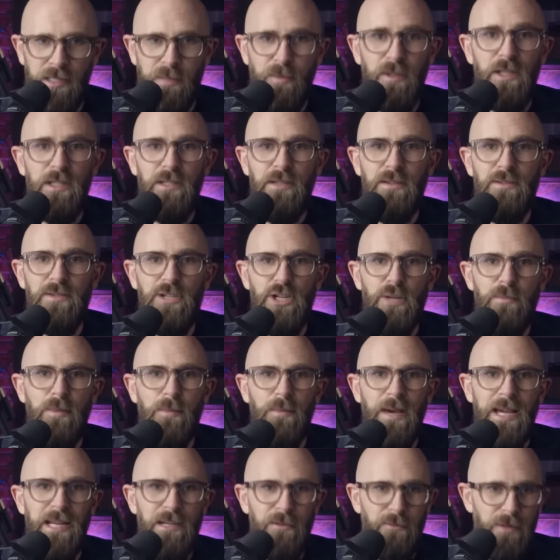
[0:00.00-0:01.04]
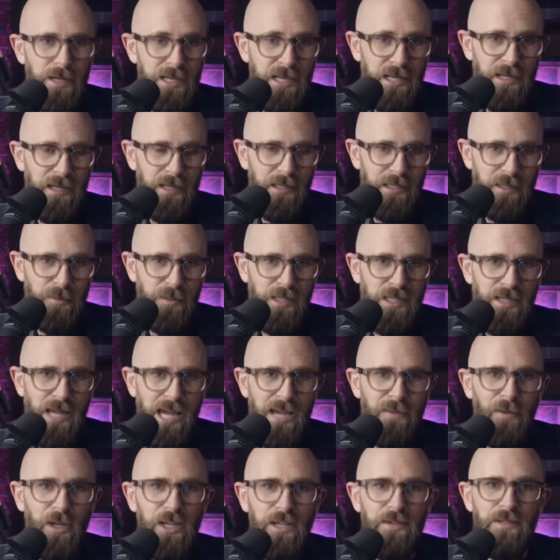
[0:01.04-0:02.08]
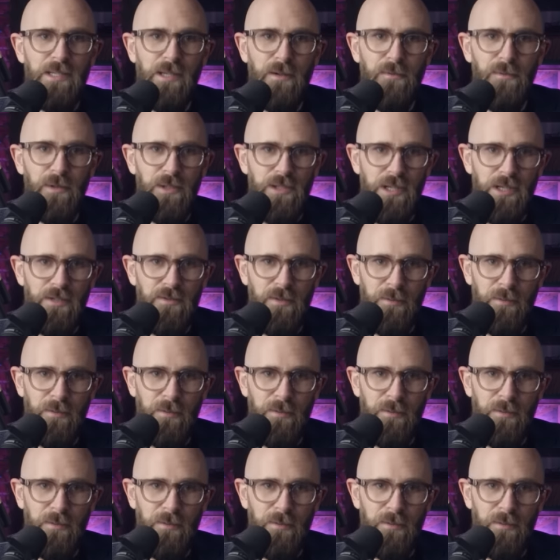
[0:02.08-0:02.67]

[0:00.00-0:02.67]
but the YouTuber made a ridiculous mistake by using footage